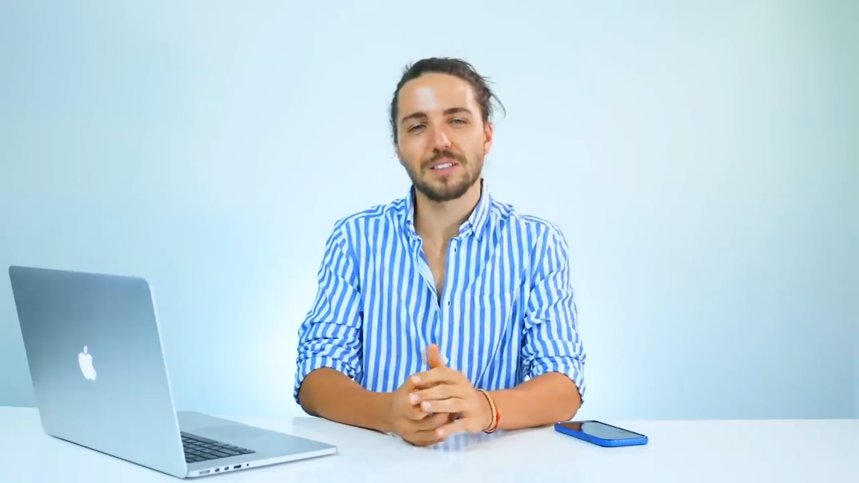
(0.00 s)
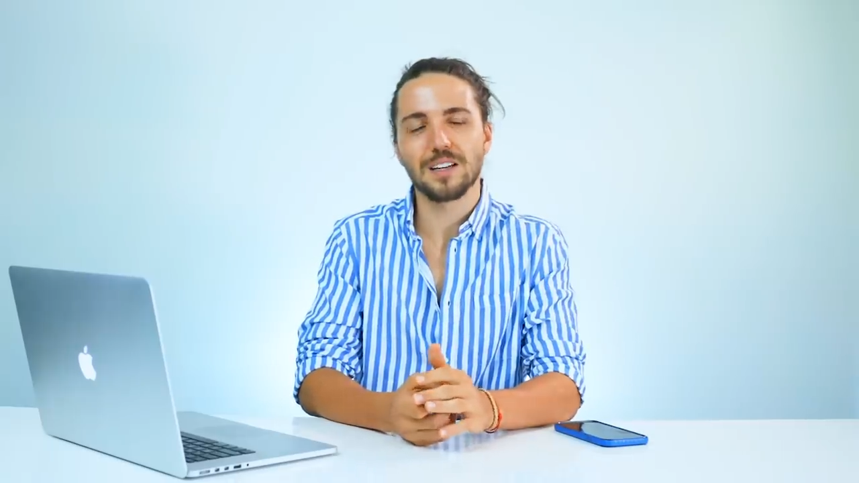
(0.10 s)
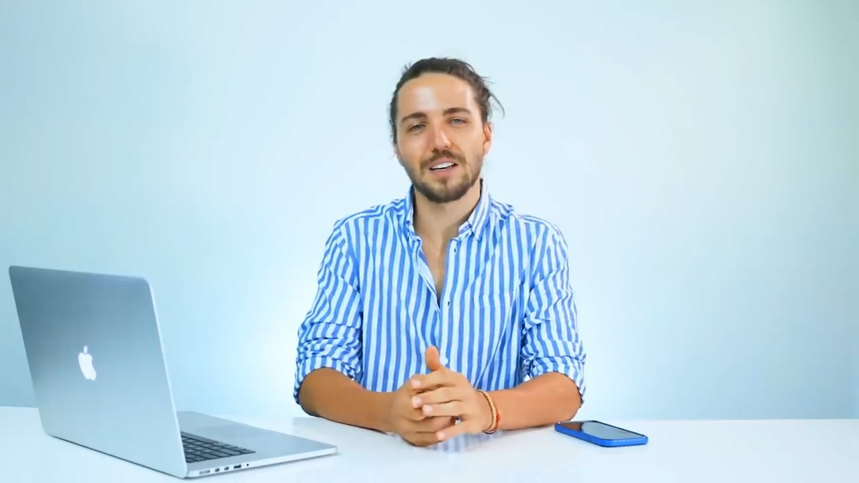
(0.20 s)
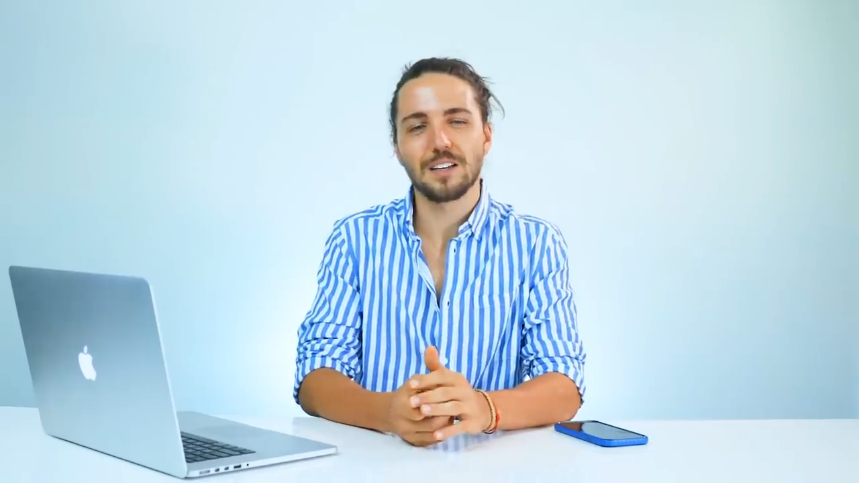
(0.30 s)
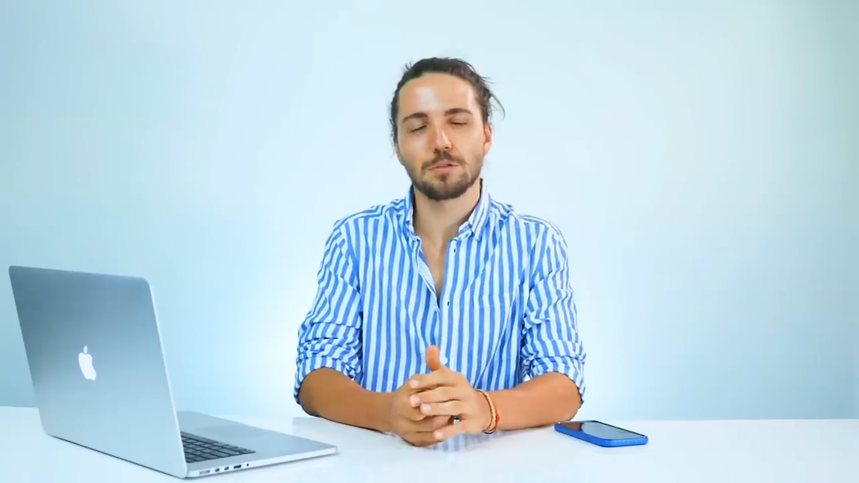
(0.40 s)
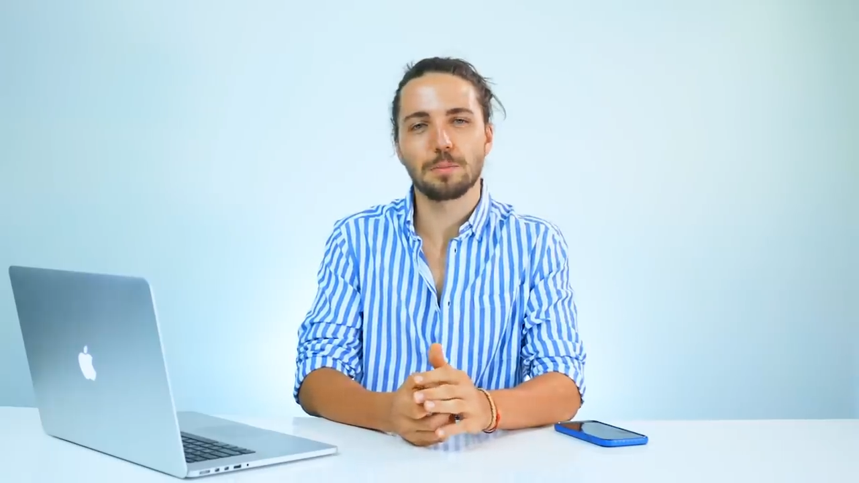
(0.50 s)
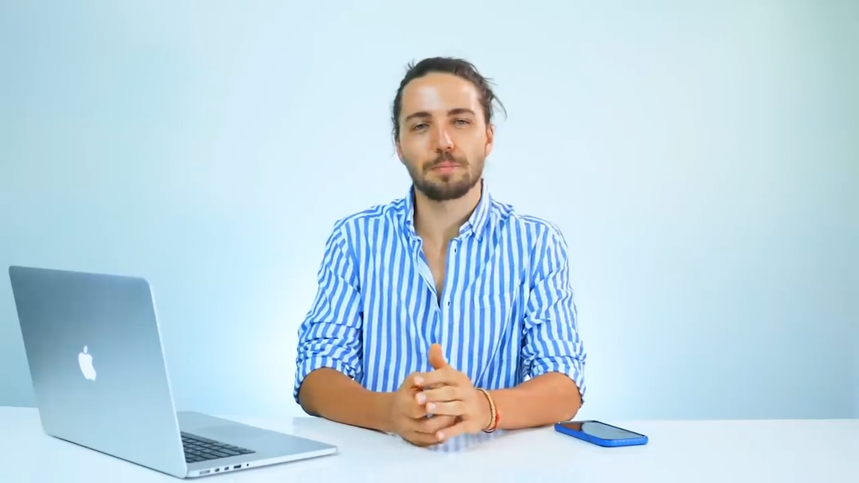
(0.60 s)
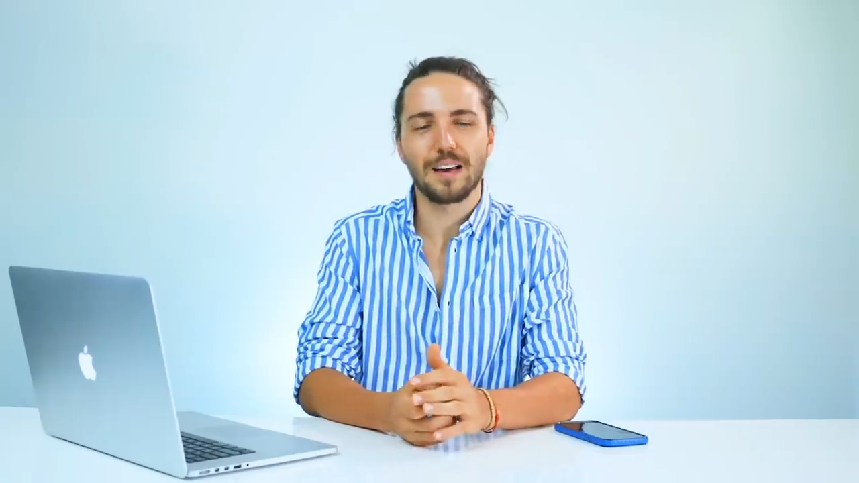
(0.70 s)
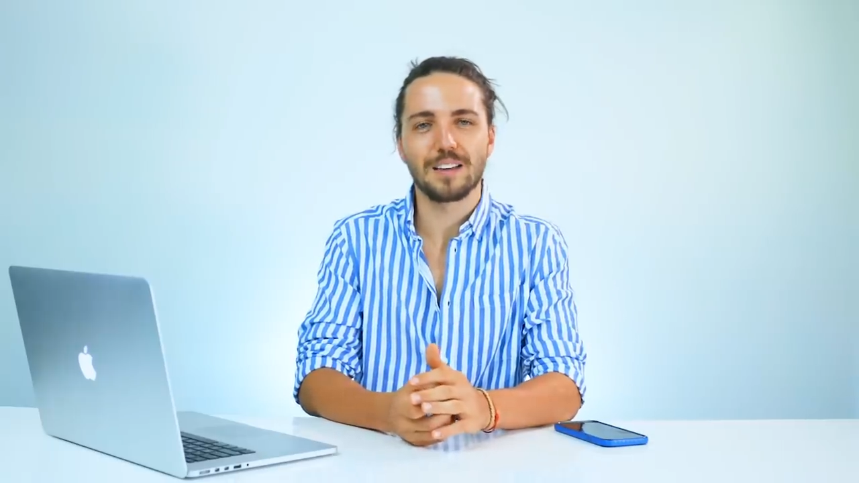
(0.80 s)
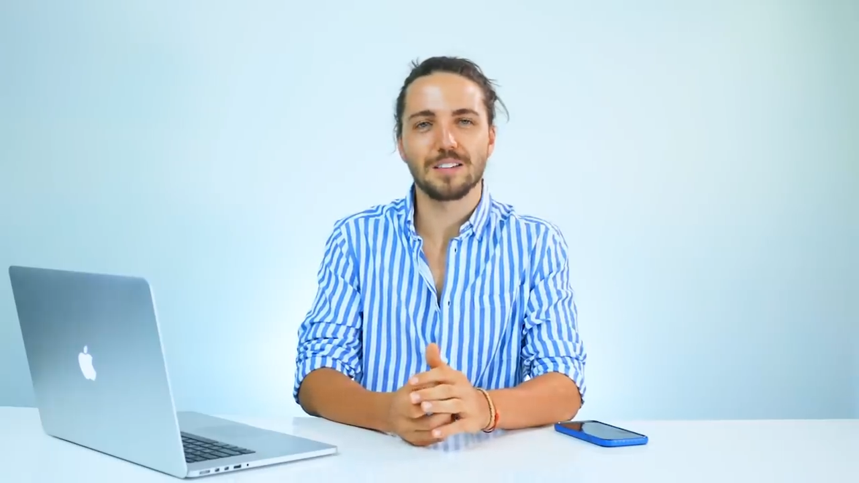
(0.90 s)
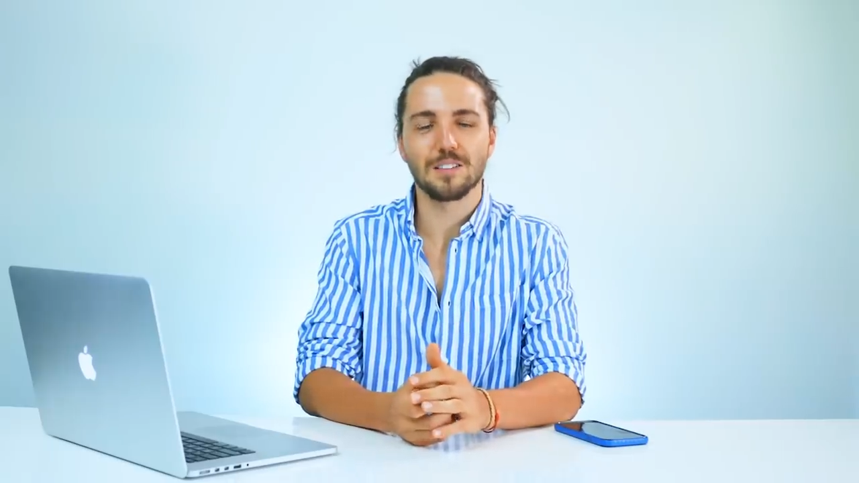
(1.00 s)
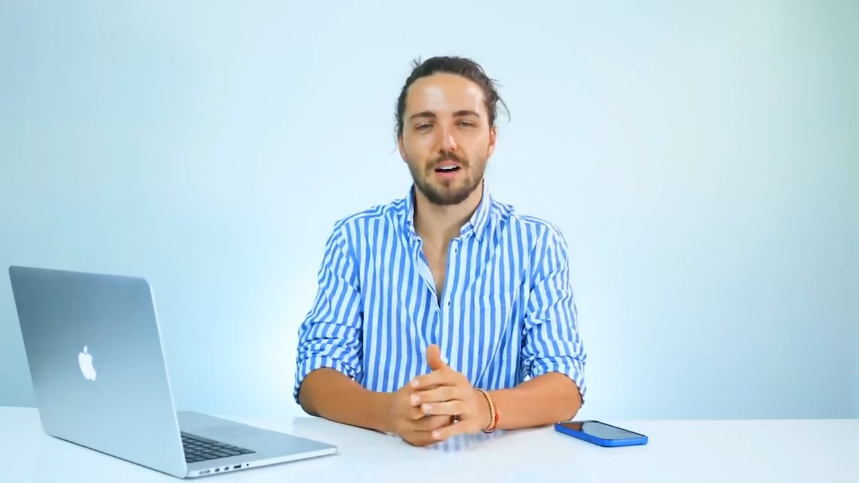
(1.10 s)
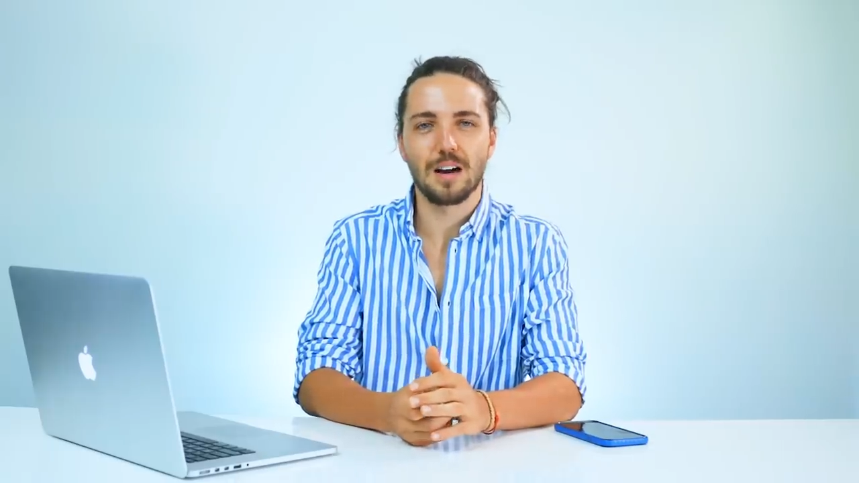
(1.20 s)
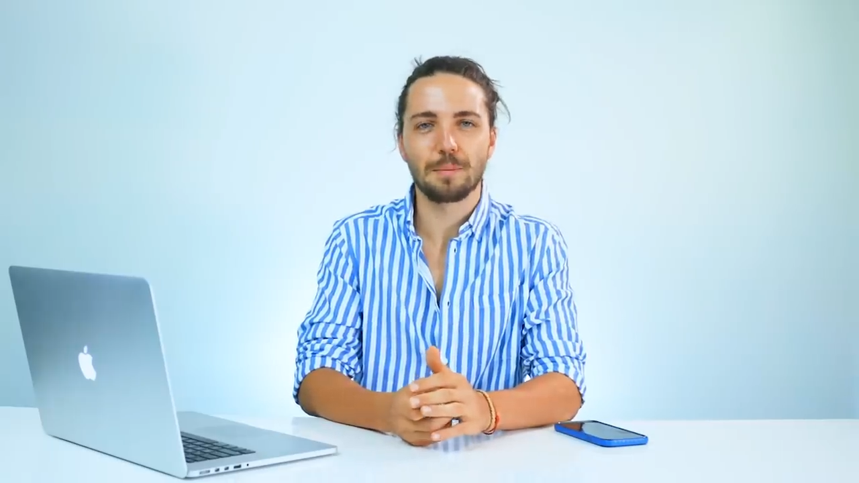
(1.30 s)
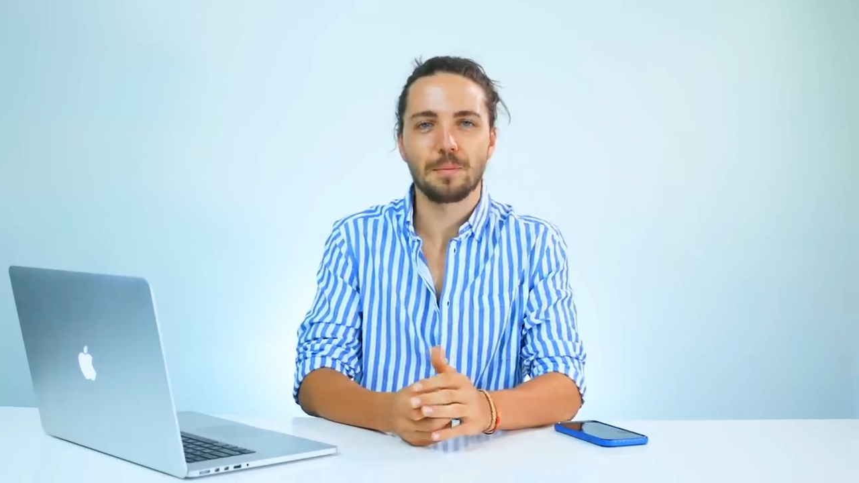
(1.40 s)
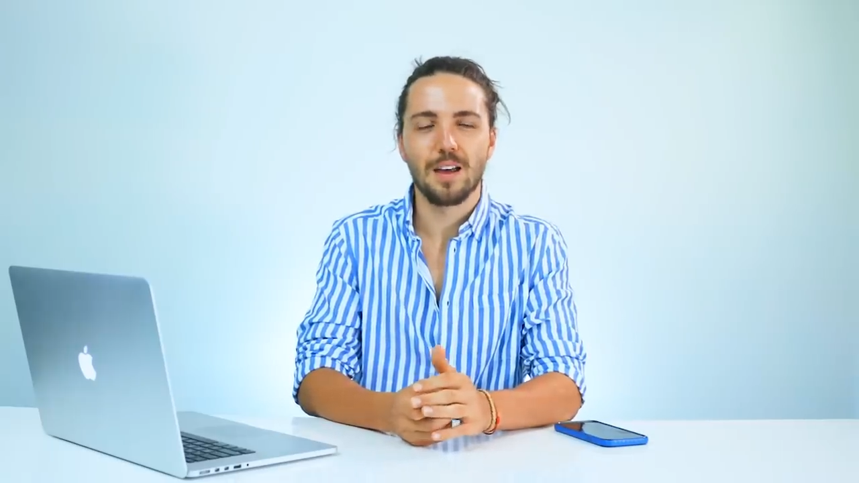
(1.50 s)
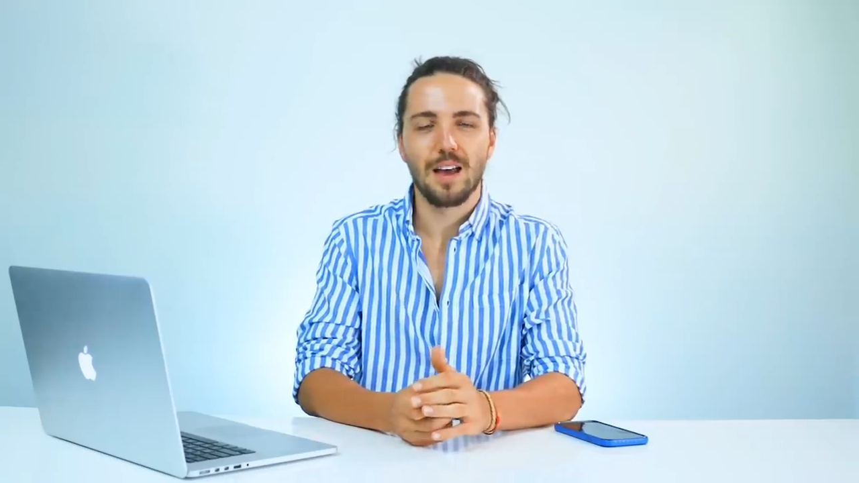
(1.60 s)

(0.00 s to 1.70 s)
taking a trip back in time